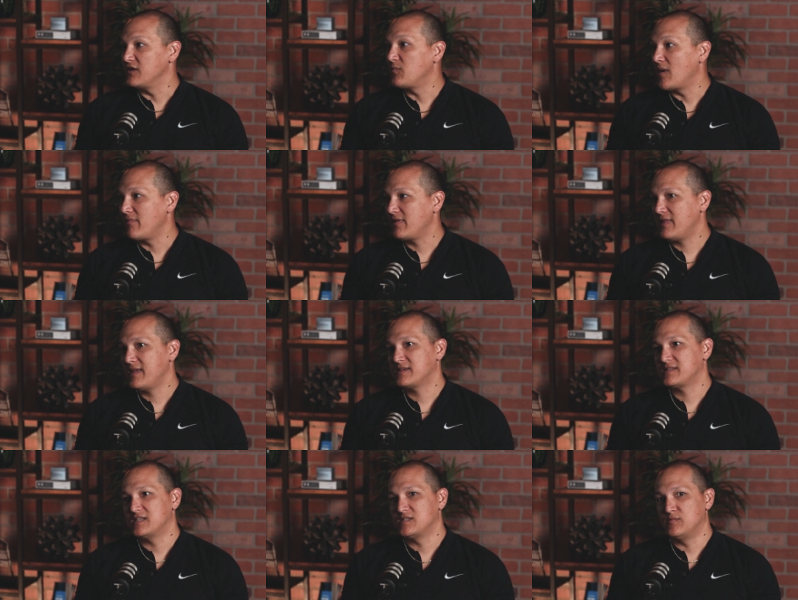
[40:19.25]
of publicly
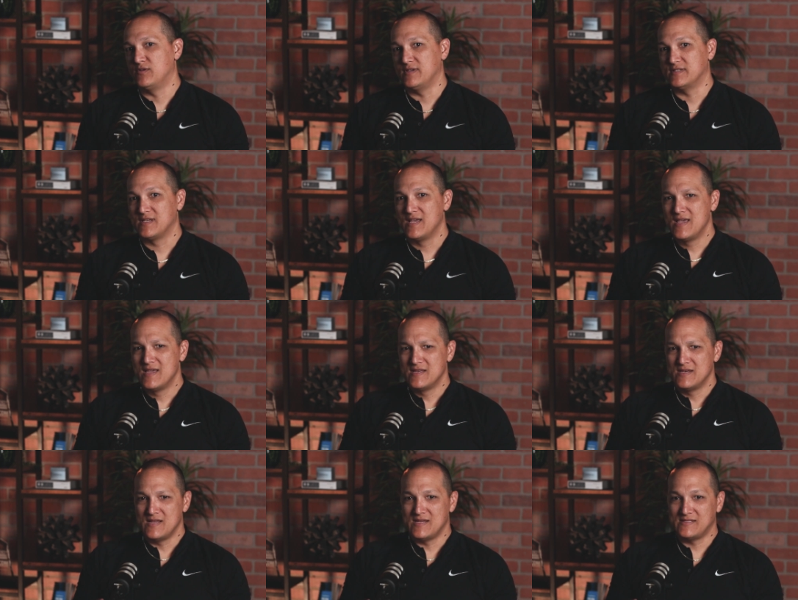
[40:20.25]
accessible
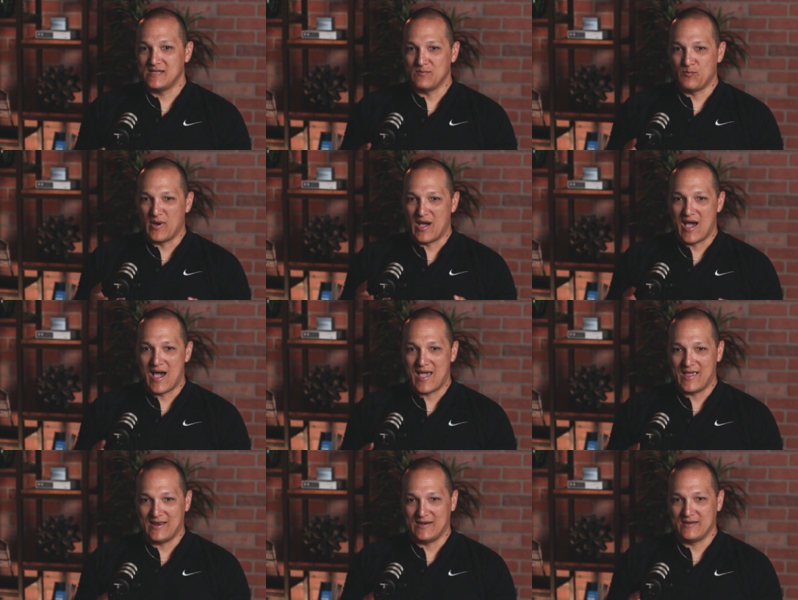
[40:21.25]
is it
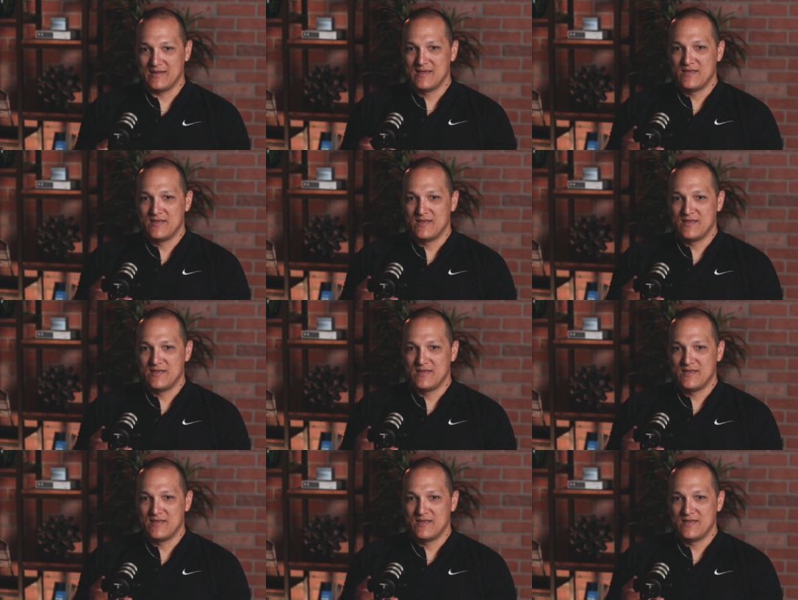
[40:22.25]
behind